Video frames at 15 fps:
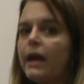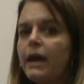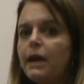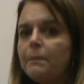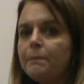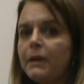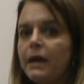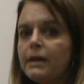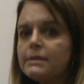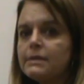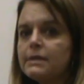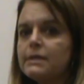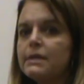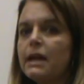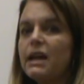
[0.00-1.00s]
8
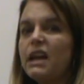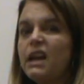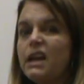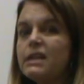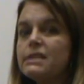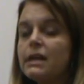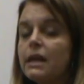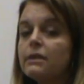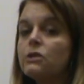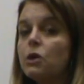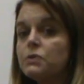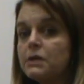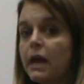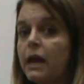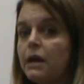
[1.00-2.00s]
pieces and I need to get
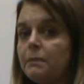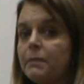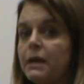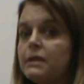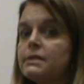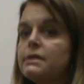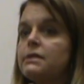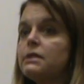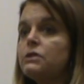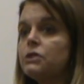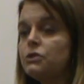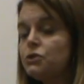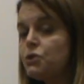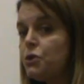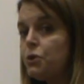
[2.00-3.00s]
those 8 pieces into
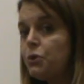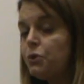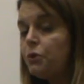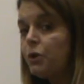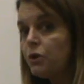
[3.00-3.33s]
2